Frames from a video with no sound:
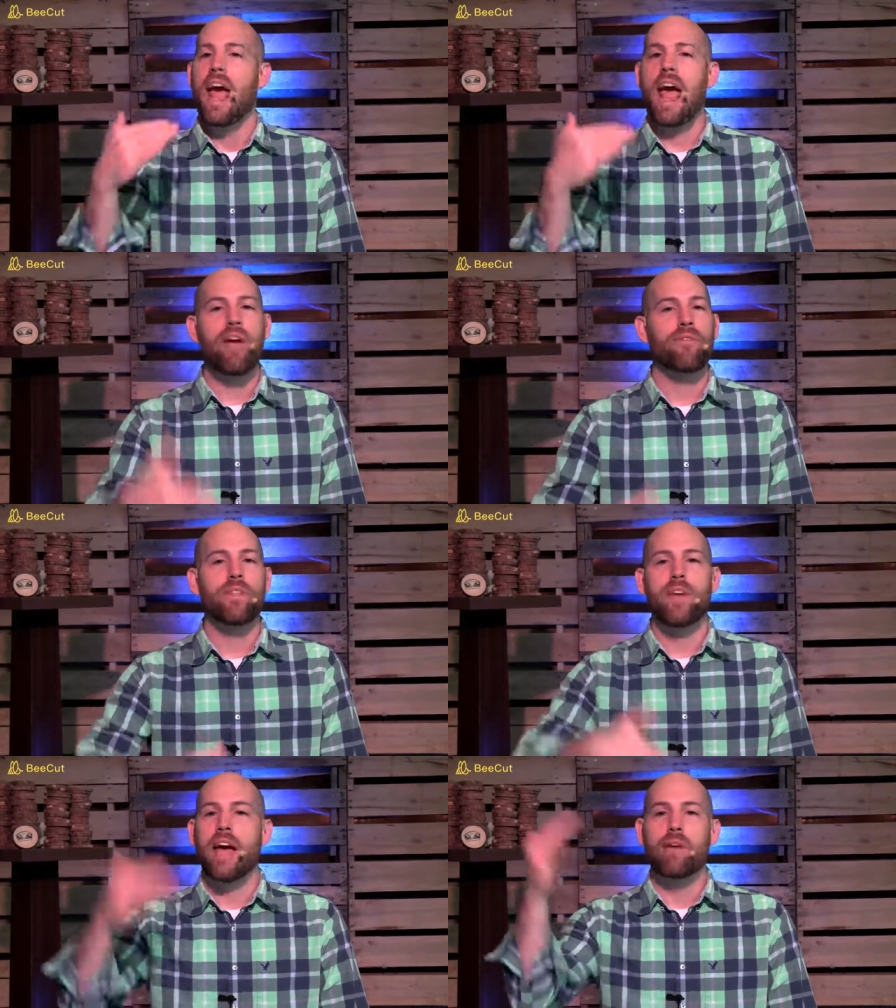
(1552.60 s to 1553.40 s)
Every
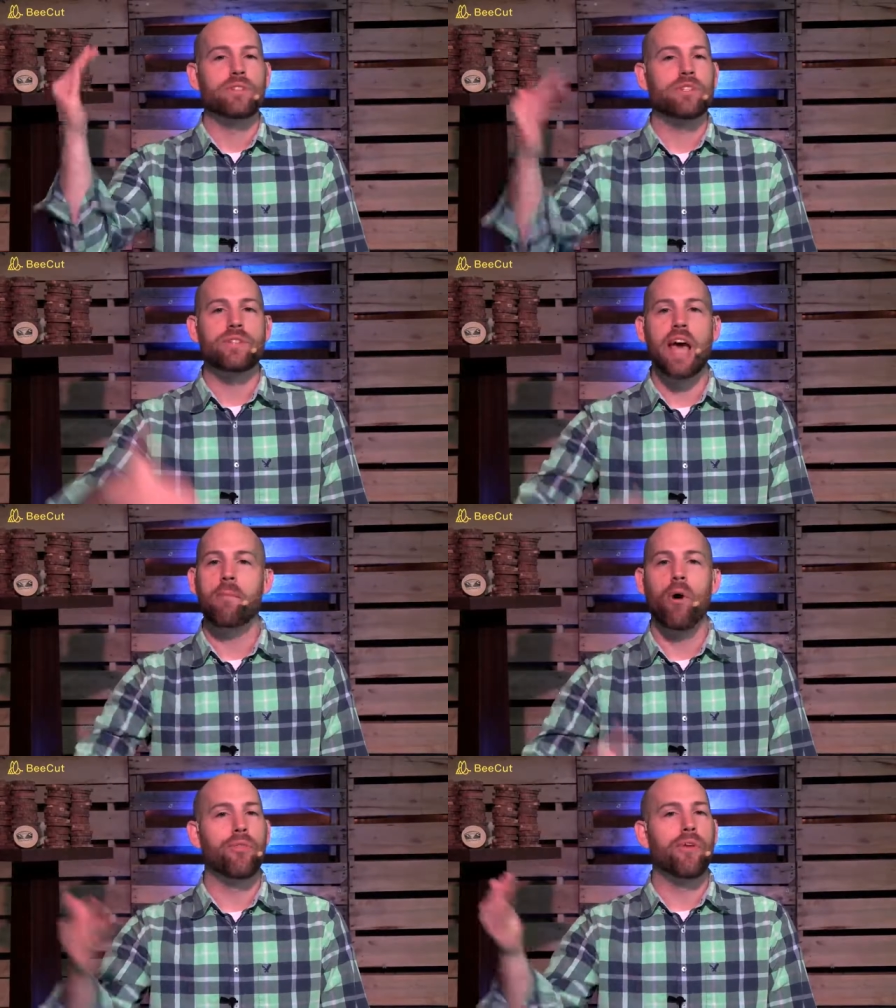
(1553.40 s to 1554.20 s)
day was the same
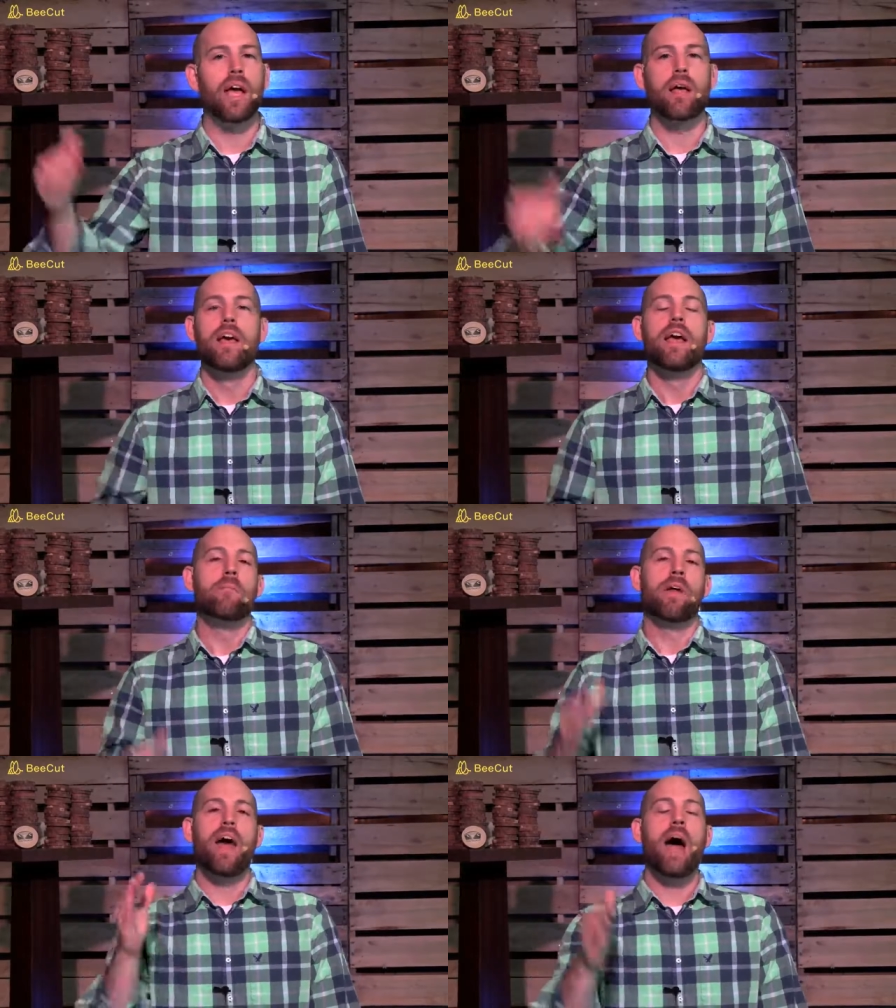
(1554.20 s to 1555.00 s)
old thing,
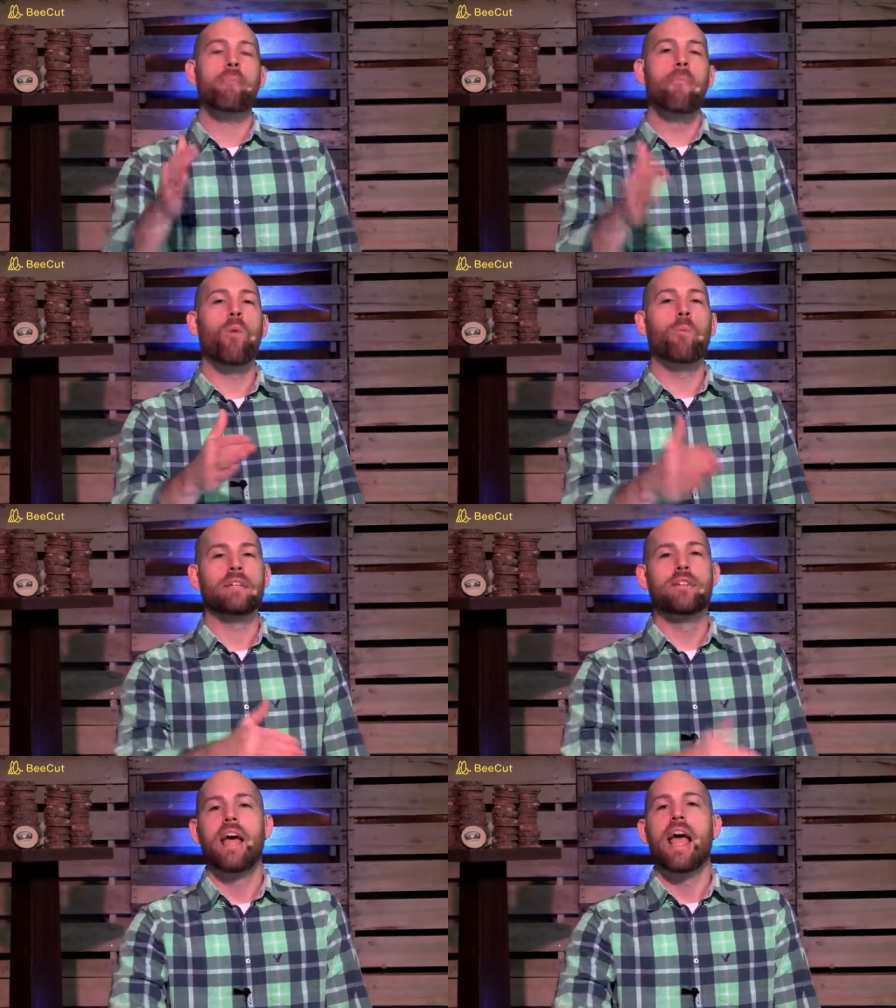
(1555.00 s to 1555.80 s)
but that
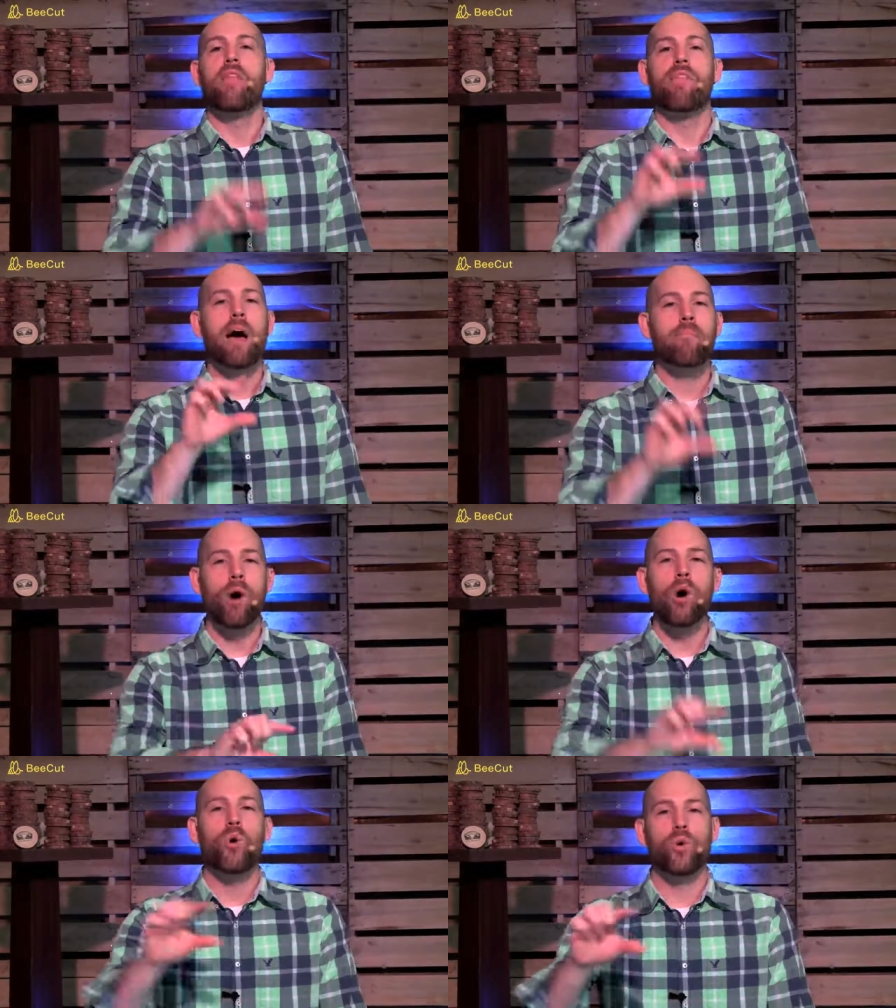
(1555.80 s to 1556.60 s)
moment and that
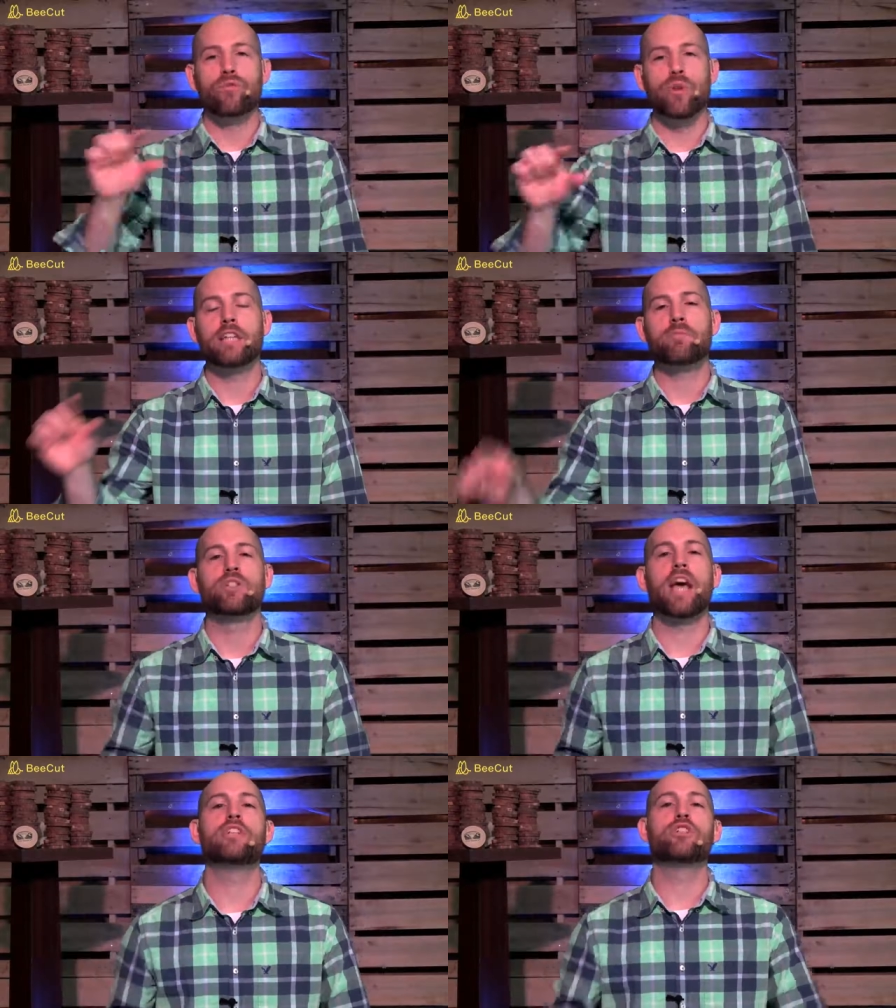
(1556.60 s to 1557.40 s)
mode of
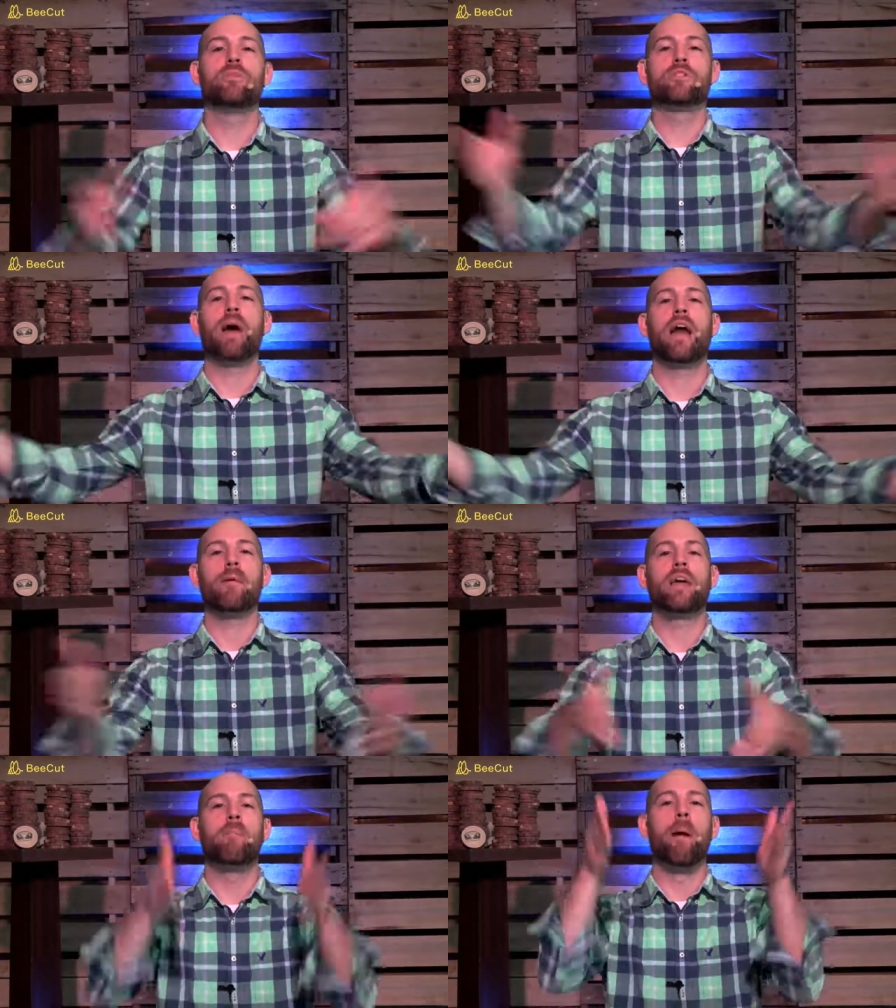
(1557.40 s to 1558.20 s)
transportation was about to
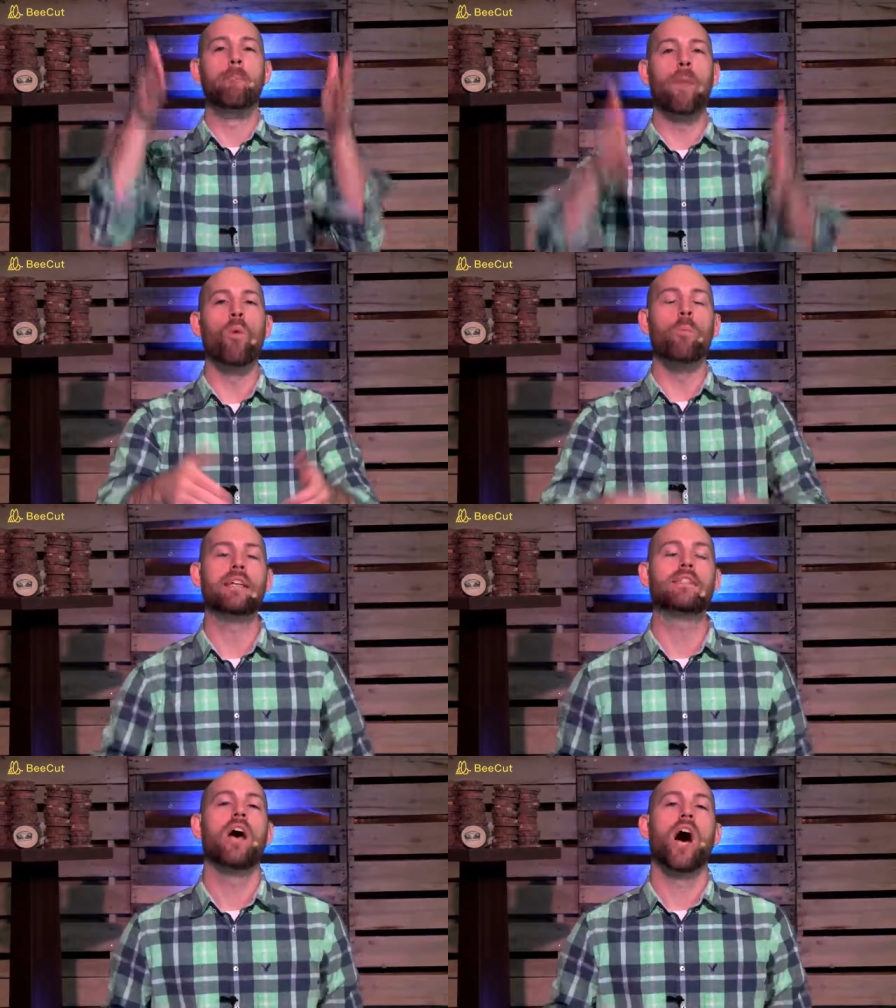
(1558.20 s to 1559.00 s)
become a
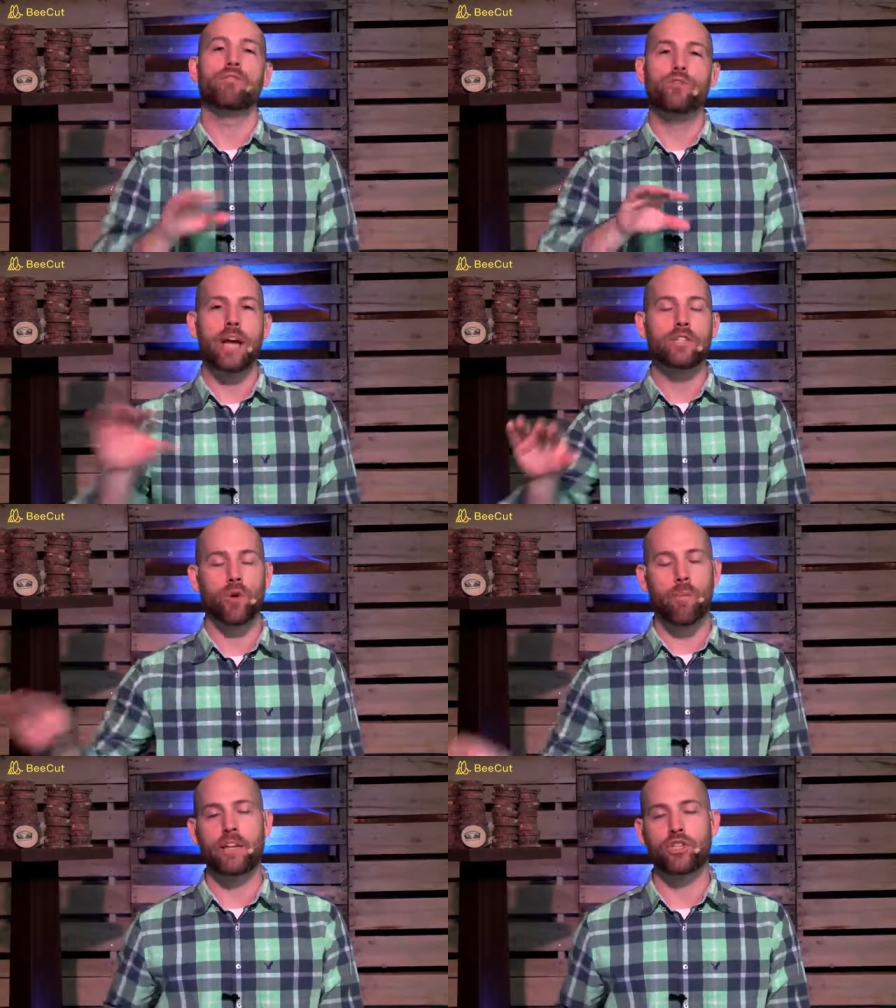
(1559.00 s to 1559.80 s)
moment of
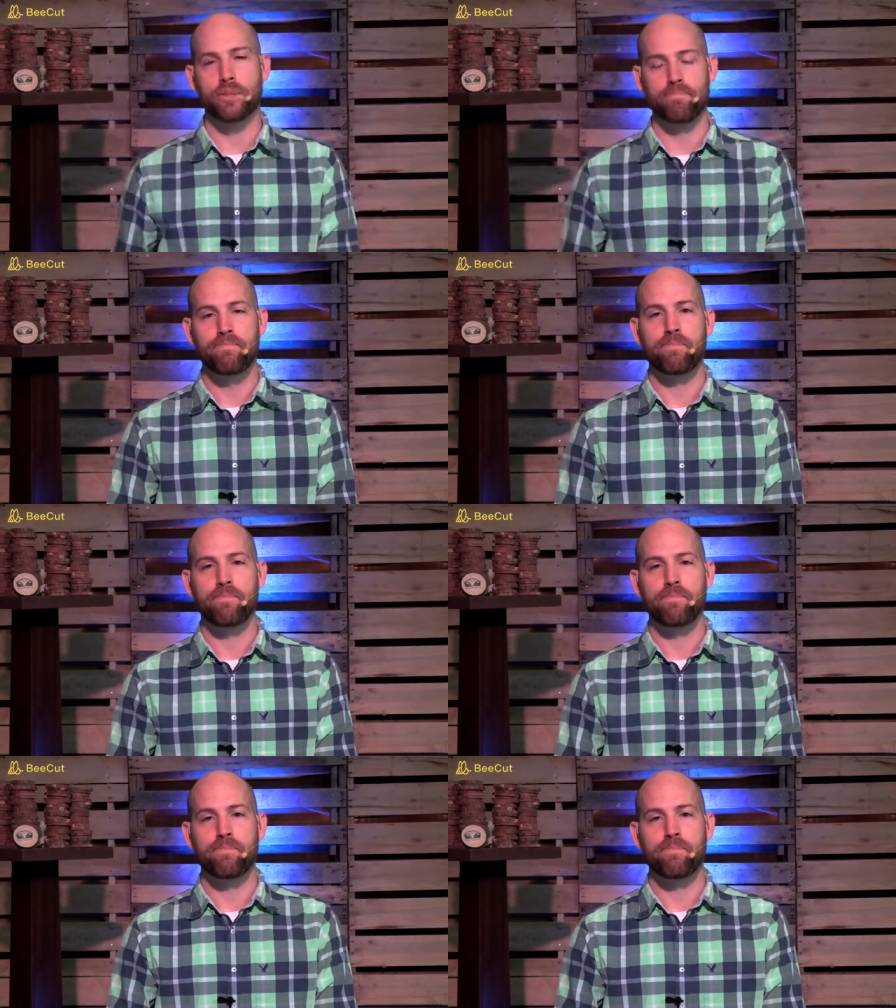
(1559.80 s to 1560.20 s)
transformation.